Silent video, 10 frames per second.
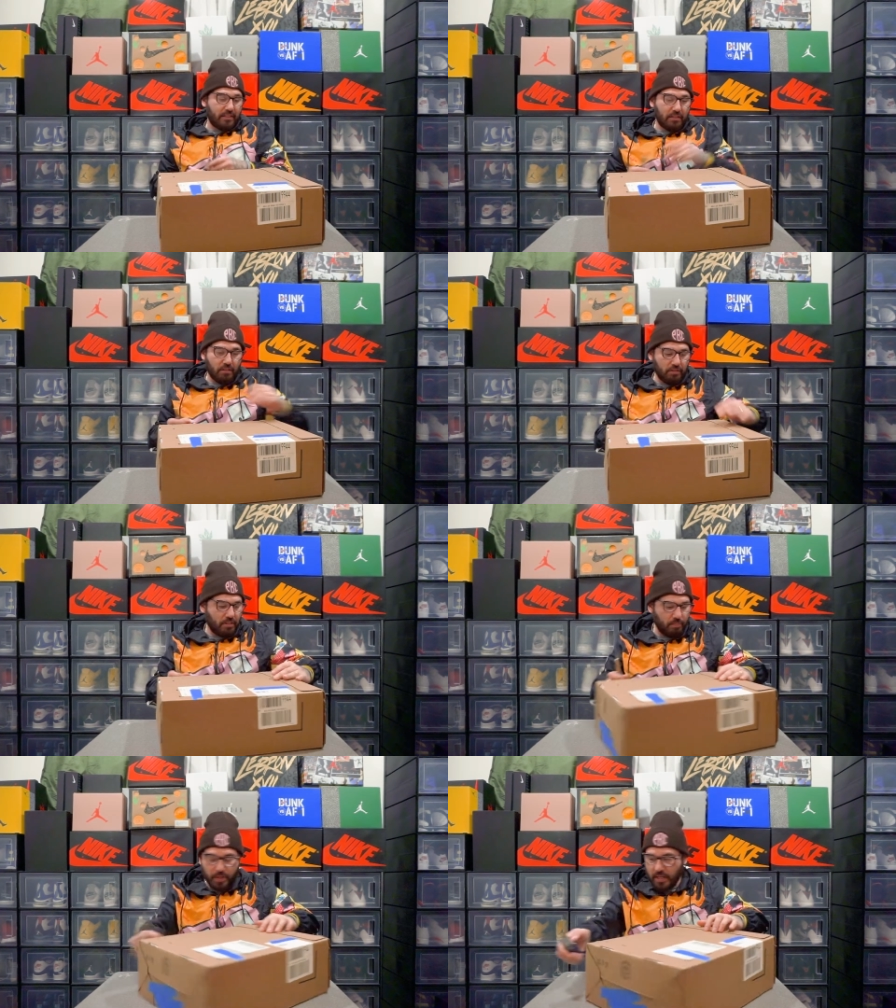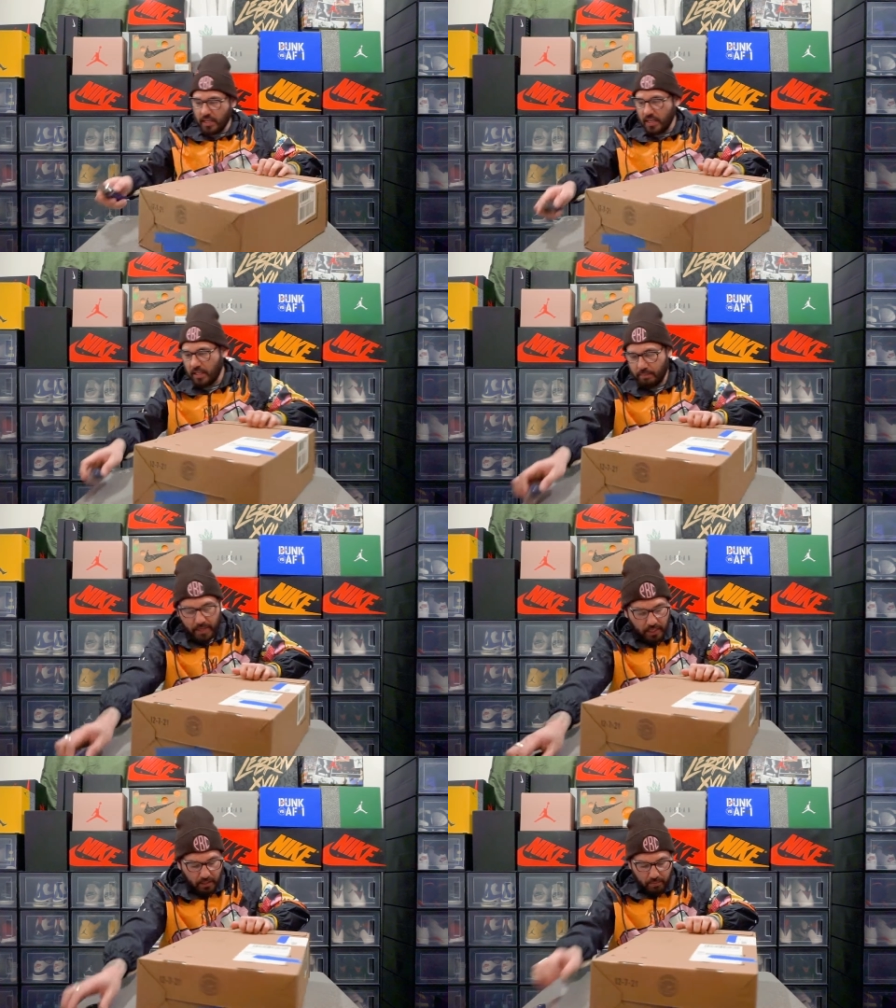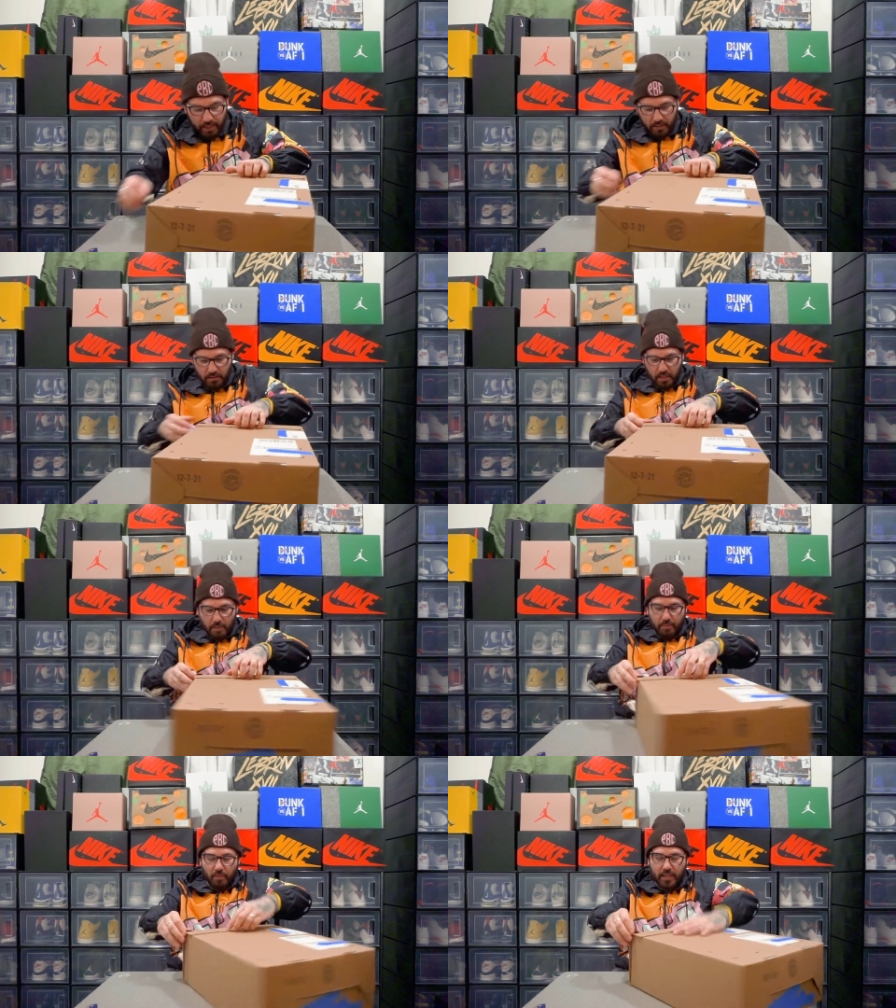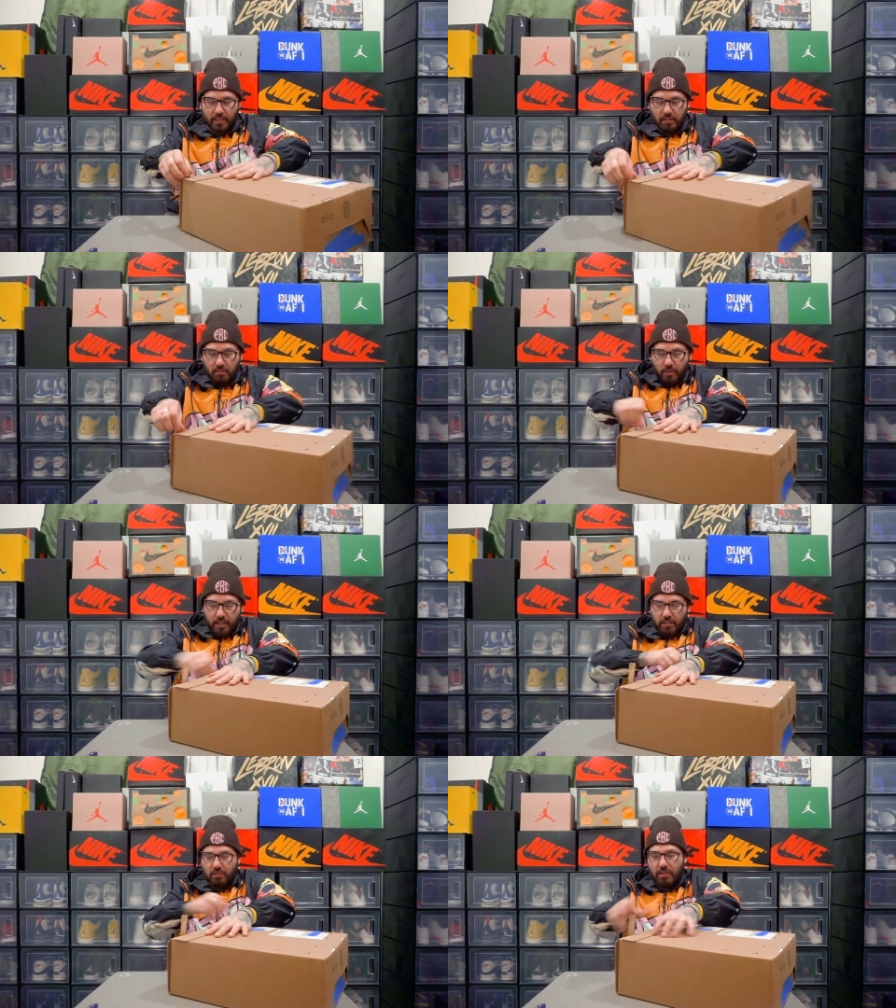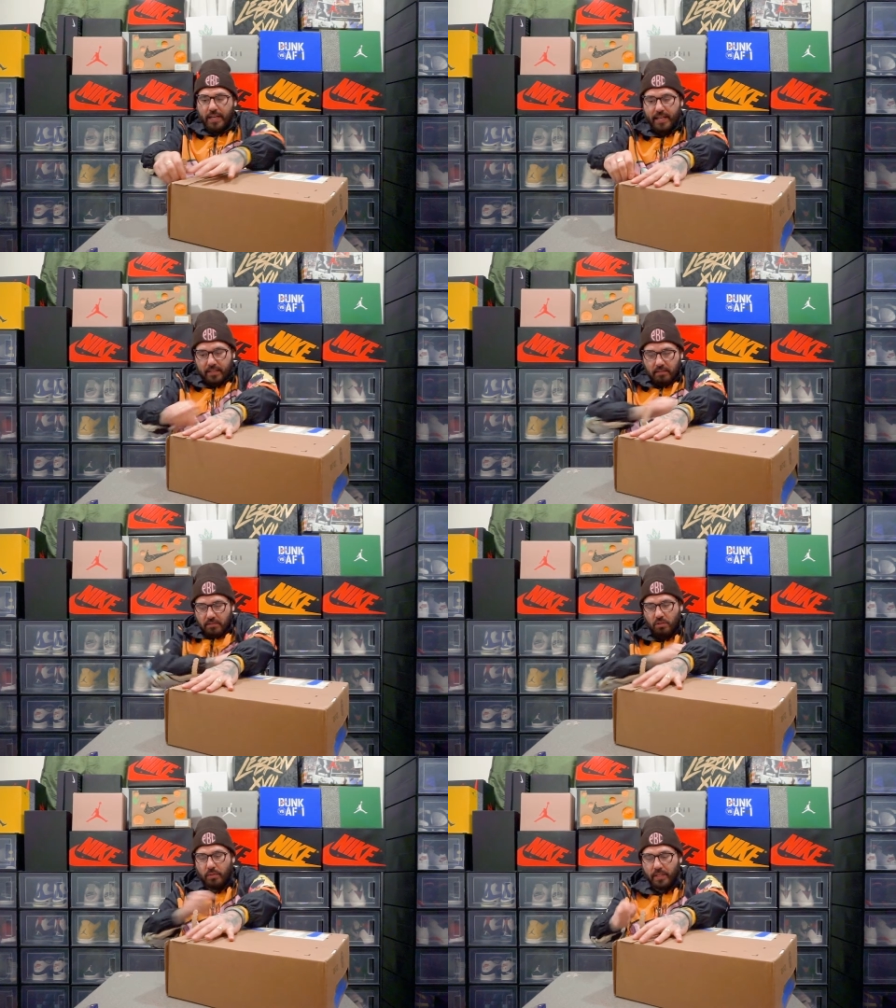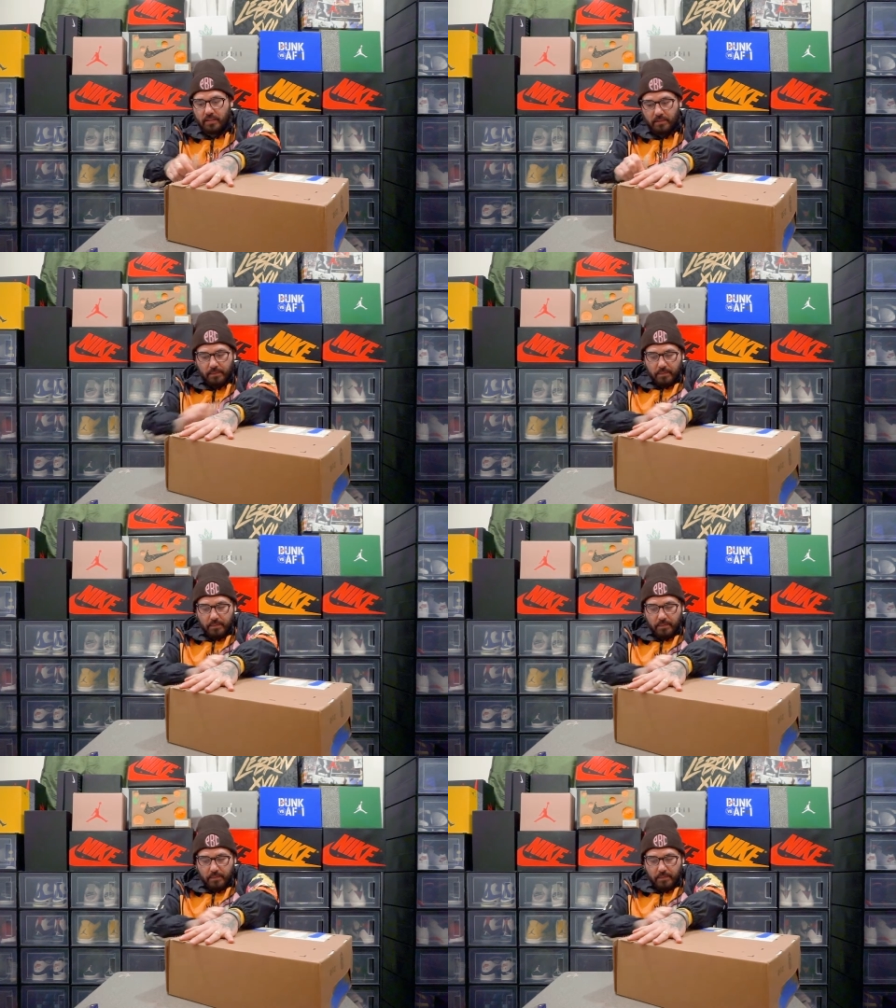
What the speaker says: So it's been a little bit, a couple weeks, week or 2, I guess, 2 weeks.